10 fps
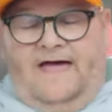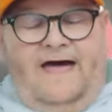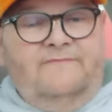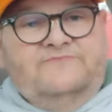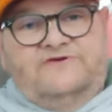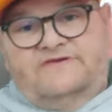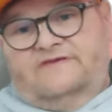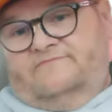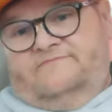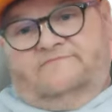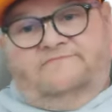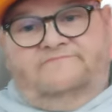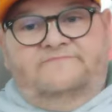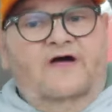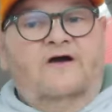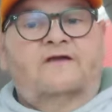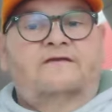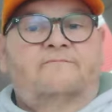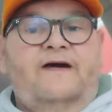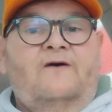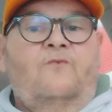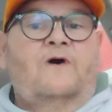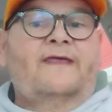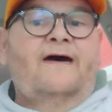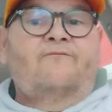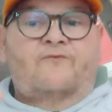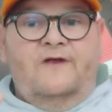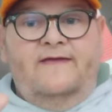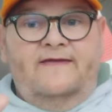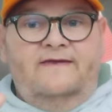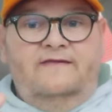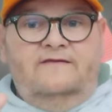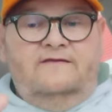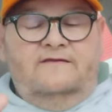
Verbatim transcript: I'm just talking about what I've read